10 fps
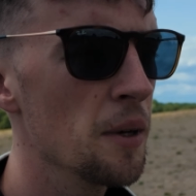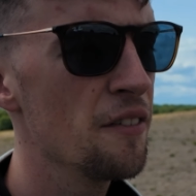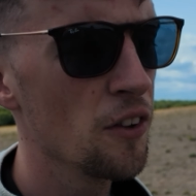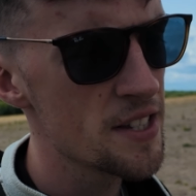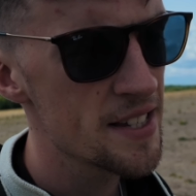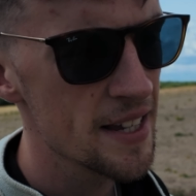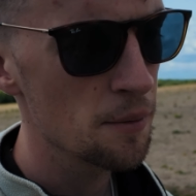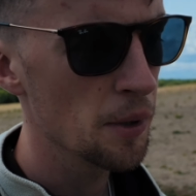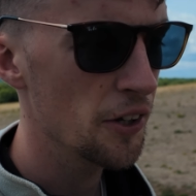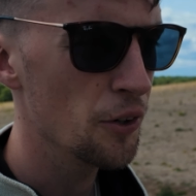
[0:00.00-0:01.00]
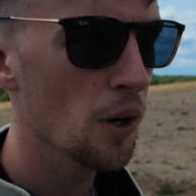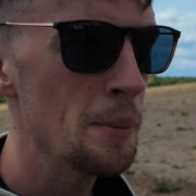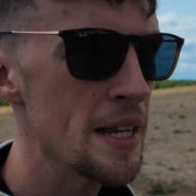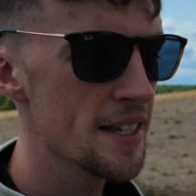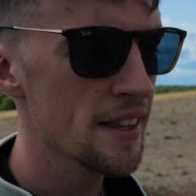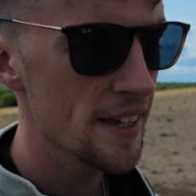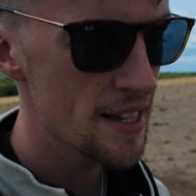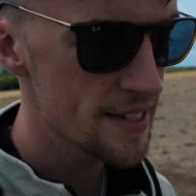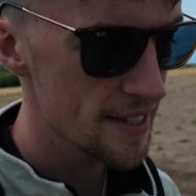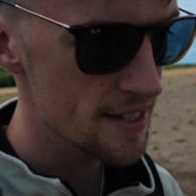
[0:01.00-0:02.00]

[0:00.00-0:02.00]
I believe on the Sigma you are missing these.